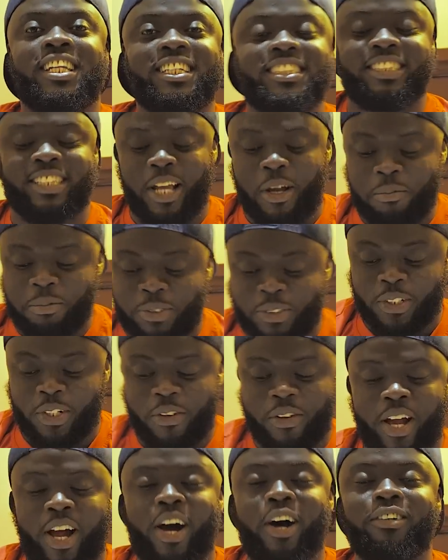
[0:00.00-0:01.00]
This
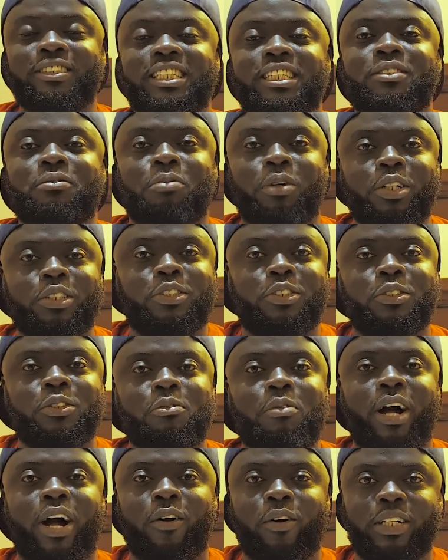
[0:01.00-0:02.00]
episode of Y'all Day is brought to
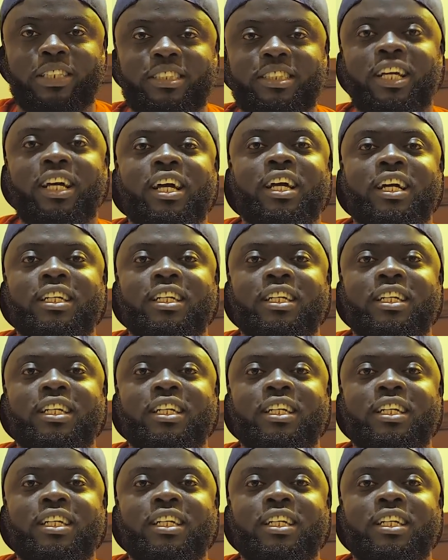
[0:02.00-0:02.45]
you by what?